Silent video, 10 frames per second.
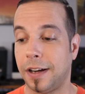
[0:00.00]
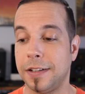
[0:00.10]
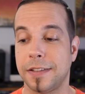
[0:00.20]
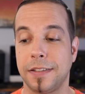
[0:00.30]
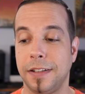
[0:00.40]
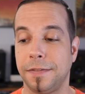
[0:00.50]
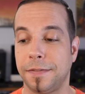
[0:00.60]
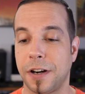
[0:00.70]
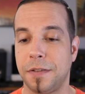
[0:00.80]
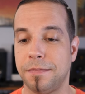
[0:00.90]
honestly,
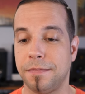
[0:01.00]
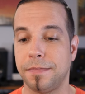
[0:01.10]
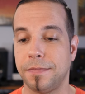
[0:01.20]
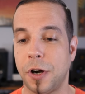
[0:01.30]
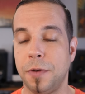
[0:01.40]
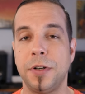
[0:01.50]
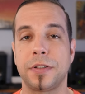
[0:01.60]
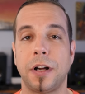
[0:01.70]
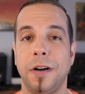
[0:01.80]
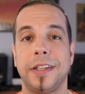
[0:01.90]
from
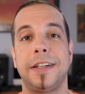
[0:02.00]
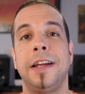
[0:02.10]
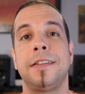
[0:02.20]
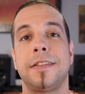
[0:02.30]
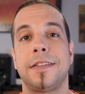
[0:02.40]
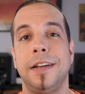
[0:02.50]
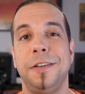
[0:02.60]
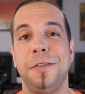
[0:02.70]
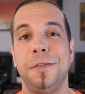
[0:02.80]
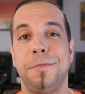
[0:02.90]
almost all the dancers I
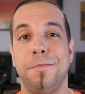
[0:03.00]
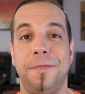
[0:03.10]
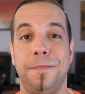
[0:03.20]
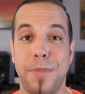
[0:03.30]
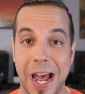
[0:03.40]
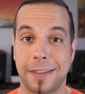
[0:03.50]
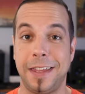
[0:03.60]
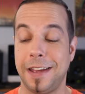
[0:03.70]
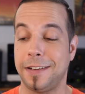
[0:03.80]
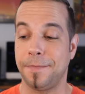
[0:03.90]
knew back
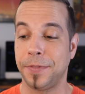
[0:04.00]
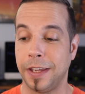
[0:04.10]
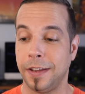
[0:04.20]
then,